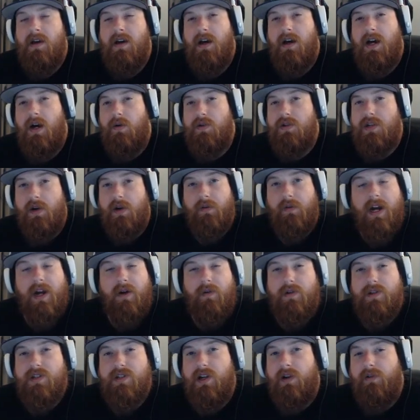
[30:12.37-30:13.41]
Was I
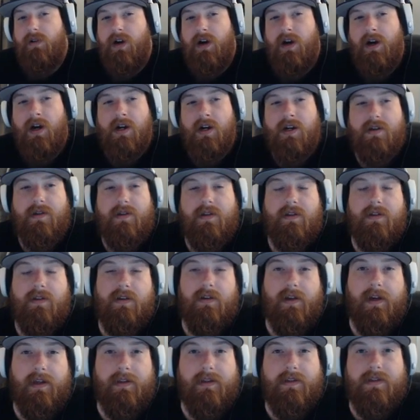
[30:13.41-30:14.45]
right? Was I wrong? Do
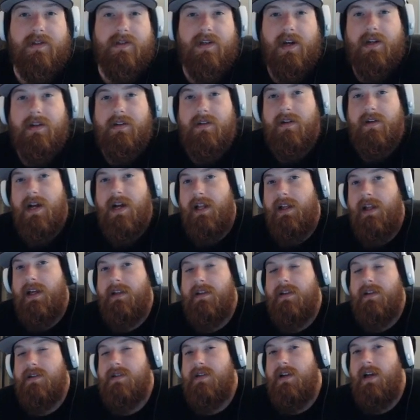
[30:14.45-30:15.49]
you like this deck? Do you not
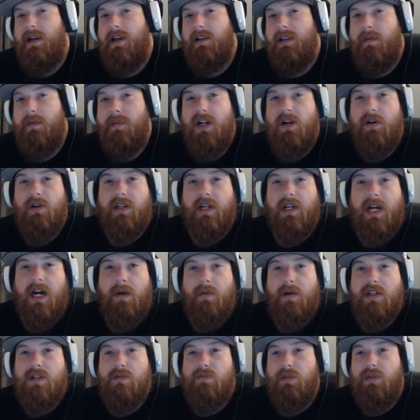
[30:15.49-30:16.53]
like this deck? Let me know in the
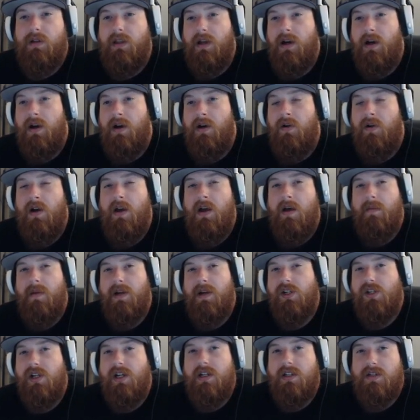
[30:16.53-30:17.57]
comments below.
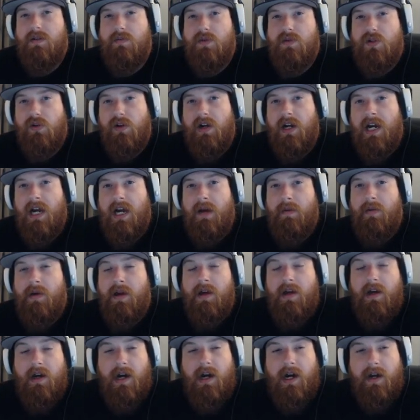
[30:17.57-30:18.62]
Make sure you hit subscribe
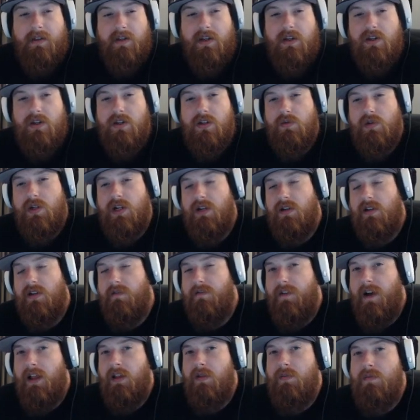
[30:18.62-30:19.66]
on the YouTube channel. You can
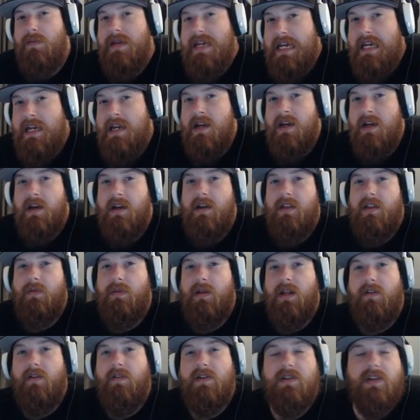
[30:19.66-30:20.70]
follow me,
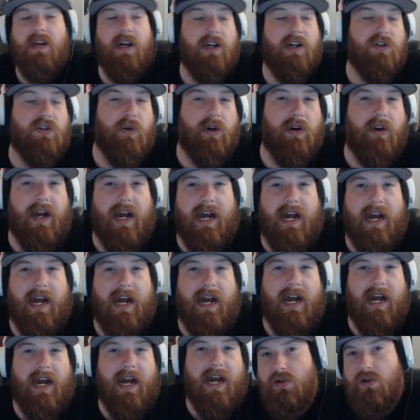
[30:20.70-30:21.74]
TheBlevins, on Twitter at
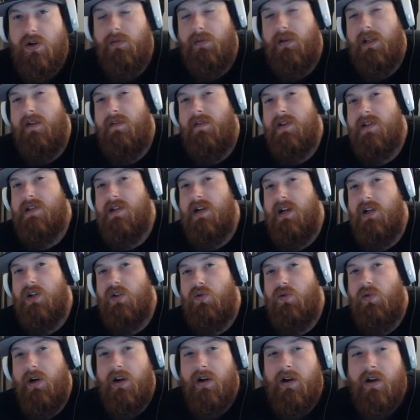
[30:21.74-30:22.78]
@the_Blevins on
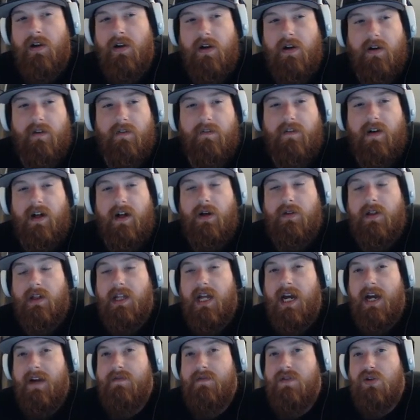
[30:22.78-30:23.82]
Twitter. Follow the
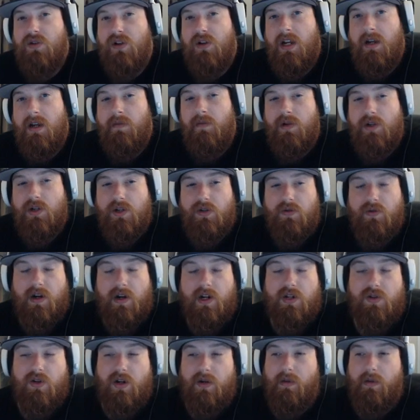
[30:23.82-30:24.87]
live stream, which is where
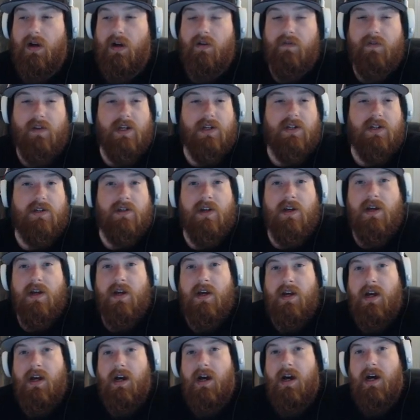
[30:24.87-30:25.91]
I stream all of this,
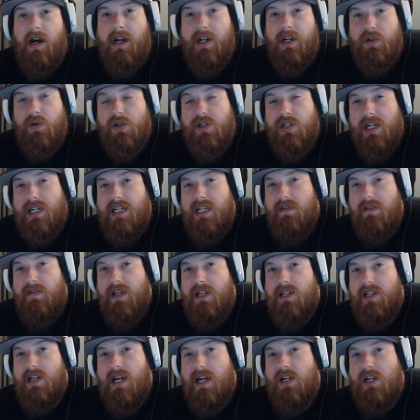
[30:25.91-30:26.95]
at
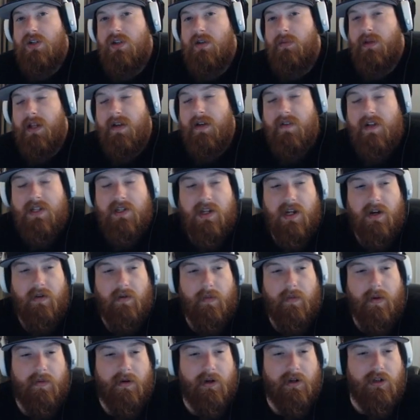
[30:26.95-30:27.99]
twitch.tv/TheBlevins. And
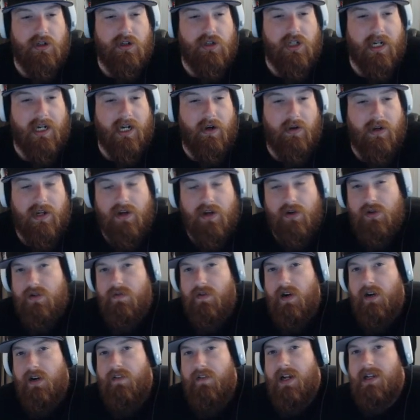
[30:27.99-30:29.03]
remember to check out
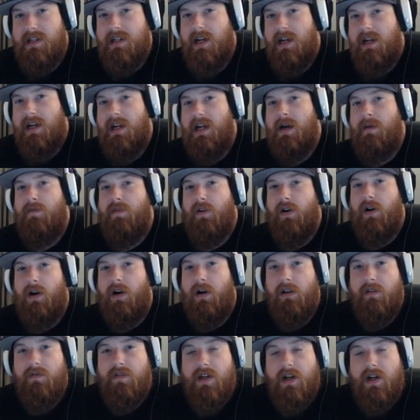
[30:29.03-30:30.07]
heroesofartifact.com for
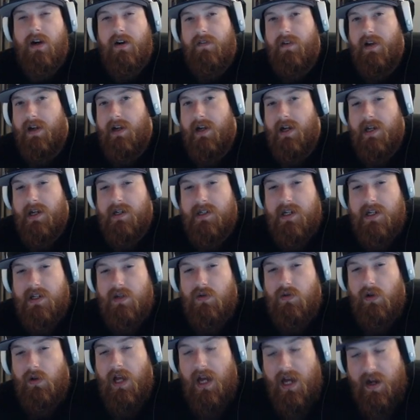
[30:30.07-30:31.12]
all of the artifact content
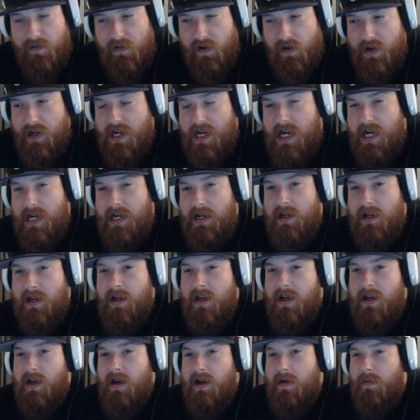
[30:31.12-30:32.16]
you will ever need.
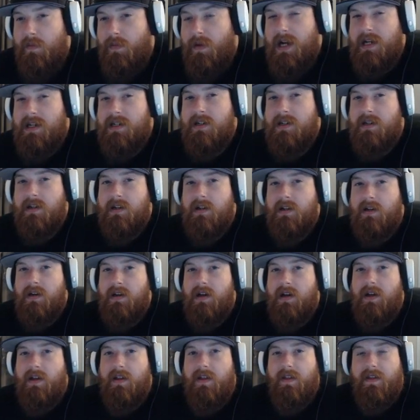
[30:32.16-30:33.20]
But
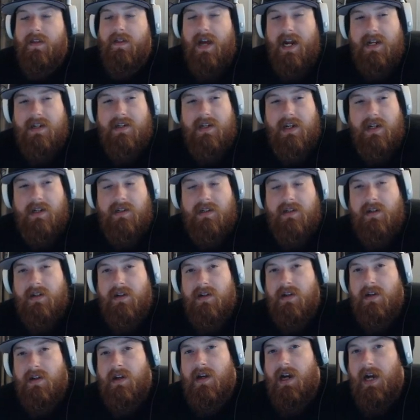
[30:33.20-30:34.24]
that is it.
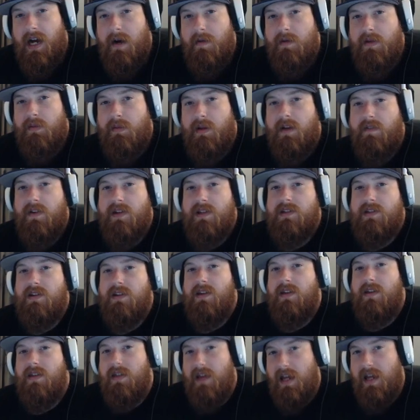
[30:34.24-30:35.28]
I'm TheBlevins.
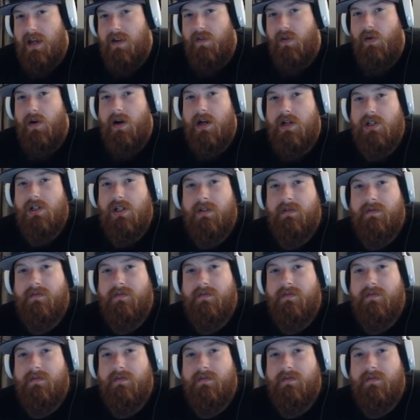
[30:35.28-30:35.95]
Thank you for watching.